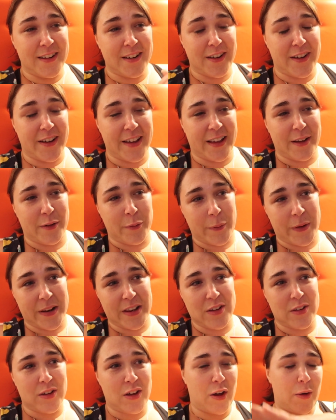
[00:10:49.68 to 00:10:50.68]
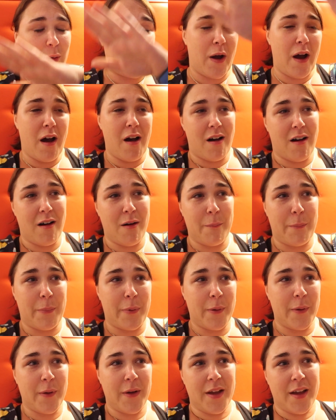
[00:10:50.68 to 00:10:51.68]
like when you go up
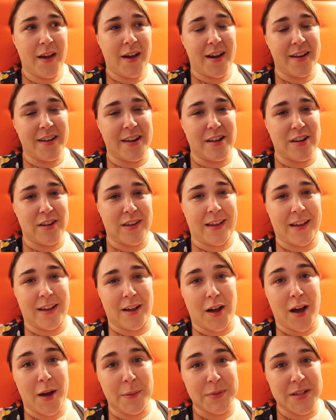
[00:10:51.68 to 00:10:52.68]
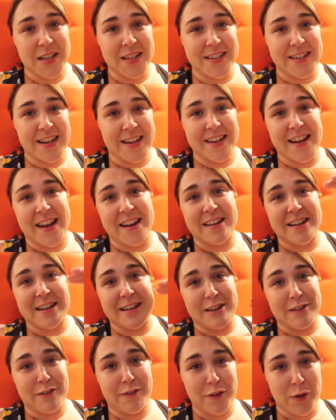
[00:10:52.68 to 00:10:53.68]
and then you come to the dead end
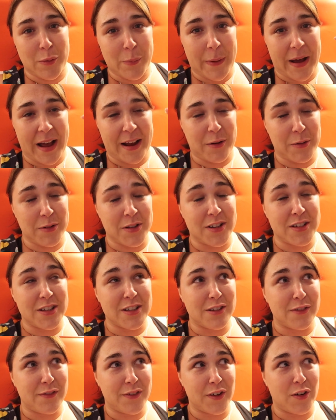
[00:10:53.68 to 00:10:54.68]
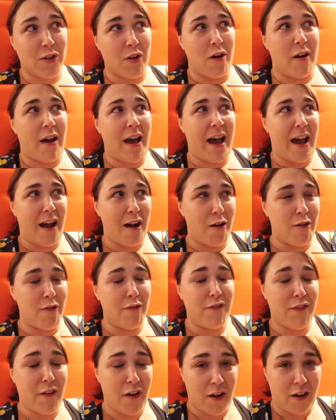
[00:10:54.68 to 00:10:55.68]
and you fall backwards. I just forgot how
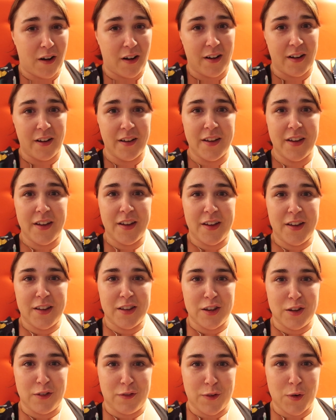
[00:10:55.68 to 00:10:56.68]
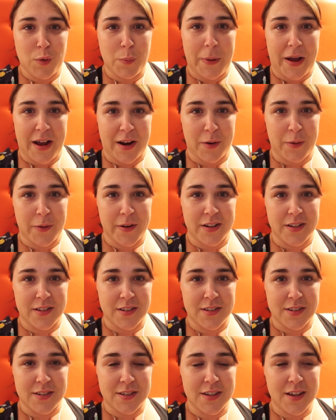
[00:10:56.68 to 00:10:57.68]
far you fall
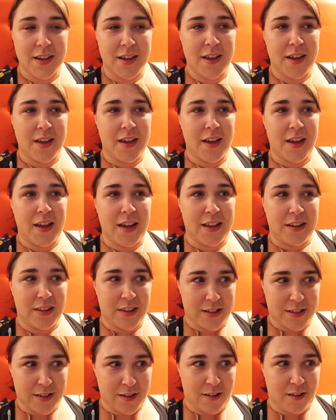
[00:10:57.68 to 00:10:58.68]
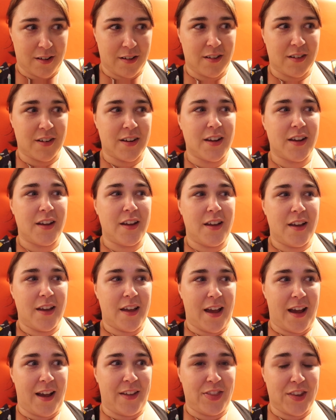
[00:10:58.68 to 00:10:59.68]
backwards in the dark,
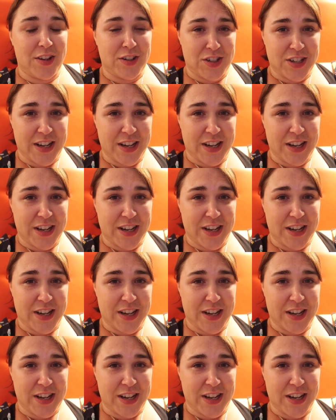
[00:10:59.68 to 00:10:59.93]
and the